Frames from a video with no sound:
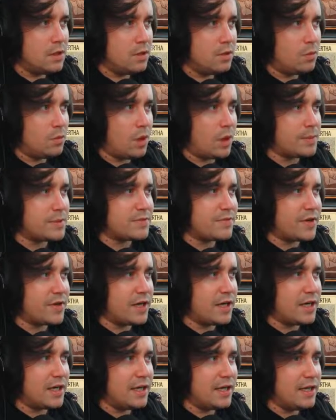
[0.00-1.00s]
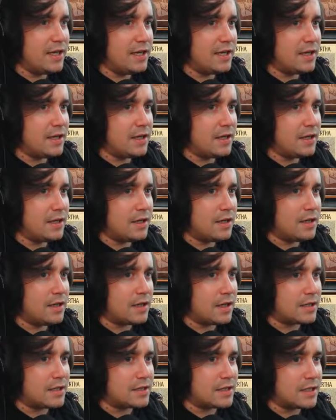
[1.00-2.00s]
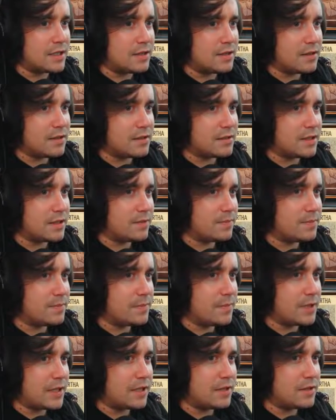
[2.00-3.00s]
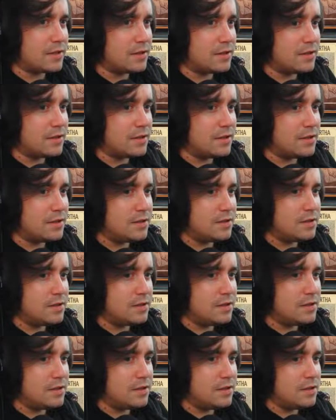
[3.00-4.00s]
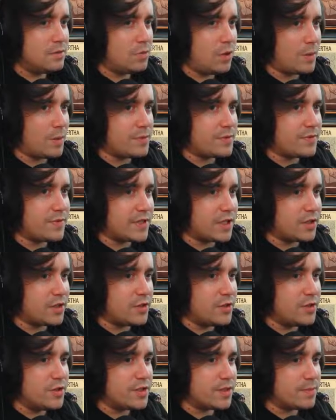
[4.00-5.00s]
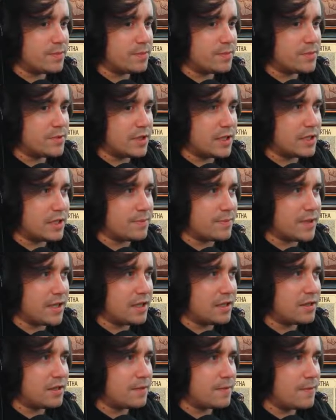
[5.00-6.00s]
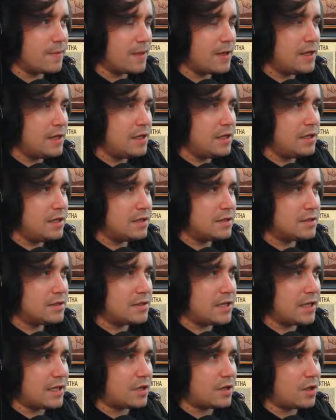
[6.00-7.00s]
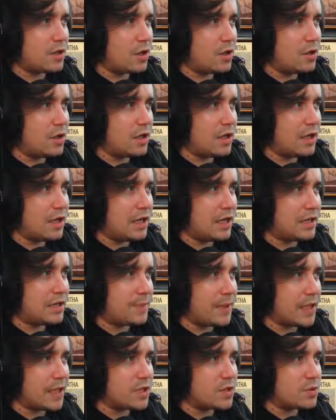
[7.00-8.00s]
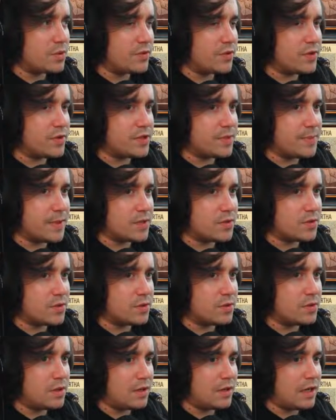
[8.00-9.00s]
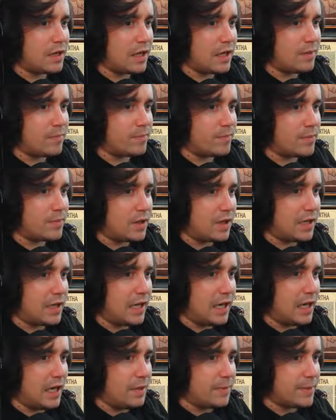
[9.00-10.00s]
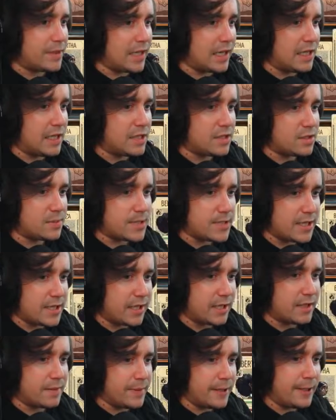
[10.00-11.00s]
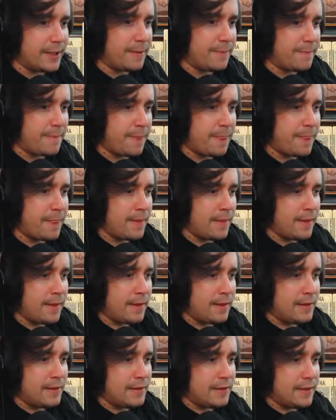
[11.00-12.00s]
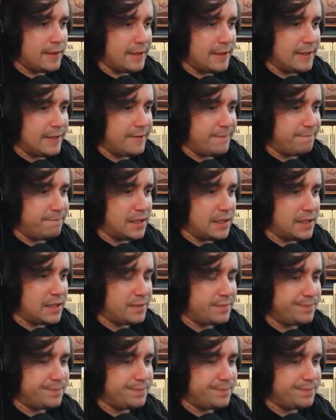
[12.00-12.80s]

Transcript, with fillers: What happens if I... Okay, I'll take, I'll take them. Okay. What happens if I don't use them? Do I get them back? Take a cola and a bandage with you into battle. I am. I am! Okay, stop shouting at me. Um,